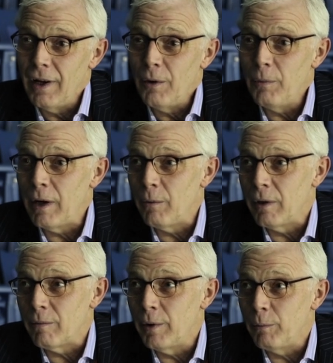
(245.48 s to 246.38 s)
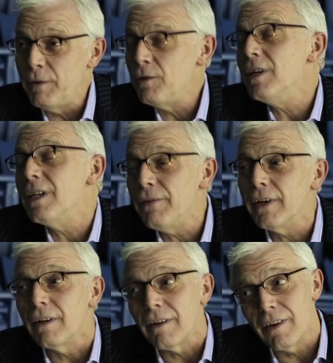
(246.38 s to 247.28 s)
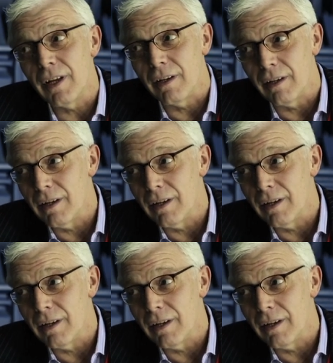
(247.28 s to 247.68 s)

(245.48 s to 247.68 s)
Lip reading: We've done a difficult thing.